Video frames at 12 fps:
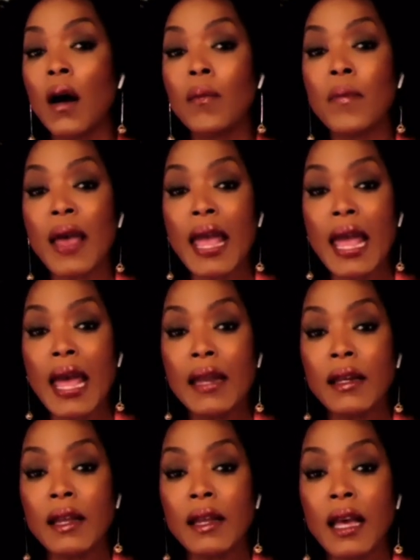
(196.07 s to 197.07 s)
a
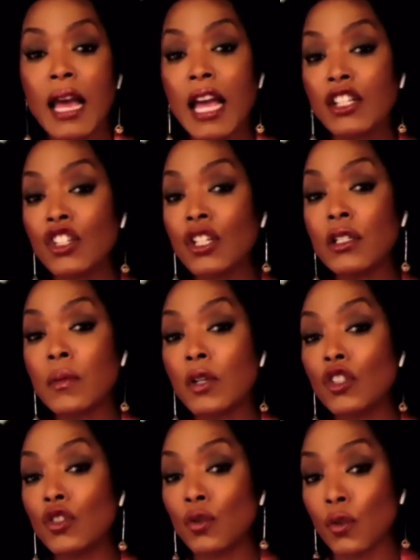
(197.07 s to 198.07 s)
band and she's a
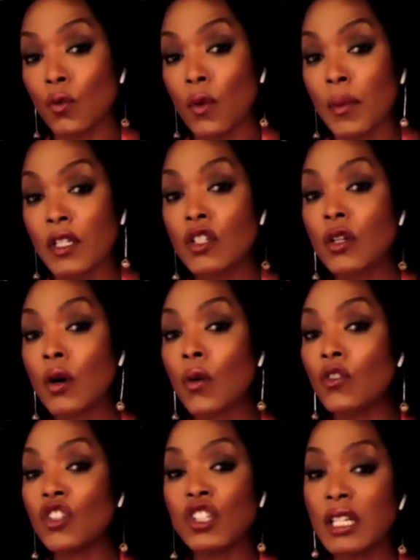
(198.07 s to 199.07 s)
mature woman,
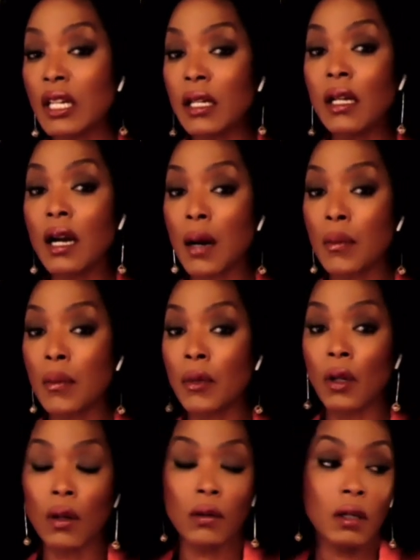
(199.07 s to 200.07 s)
so she didn't
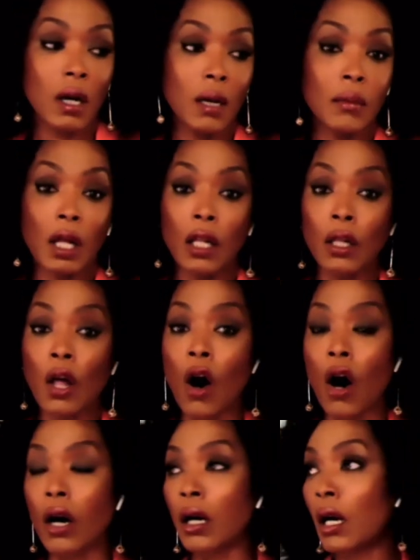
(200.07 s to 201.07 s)
come come
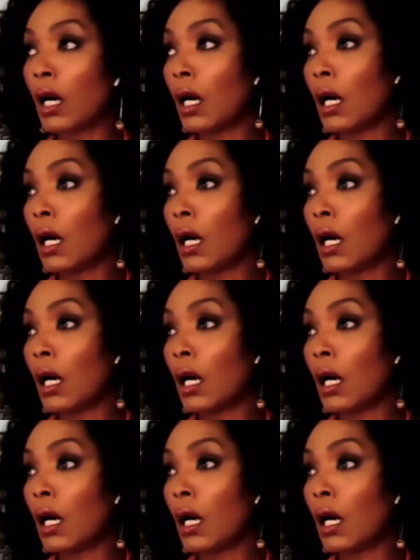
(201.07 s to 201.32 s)
along